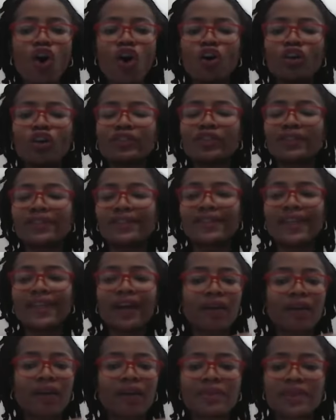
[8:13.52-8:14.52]
on
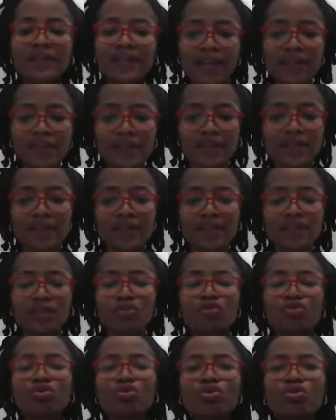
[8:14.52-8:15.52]

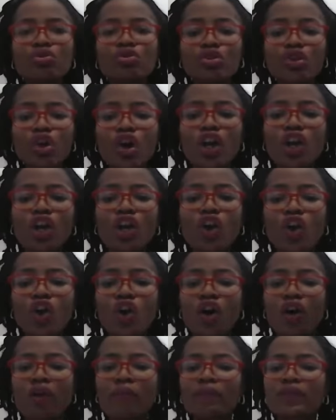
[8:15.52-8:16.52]
circumstances. True joy
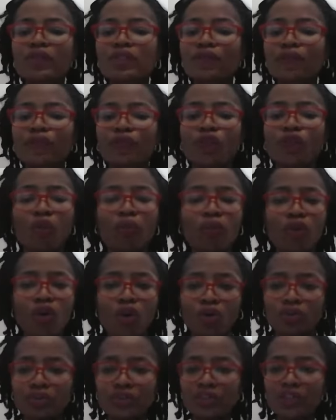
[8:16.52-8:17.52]
comes from
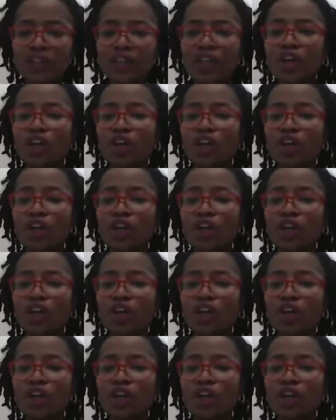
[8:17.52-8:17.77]
God.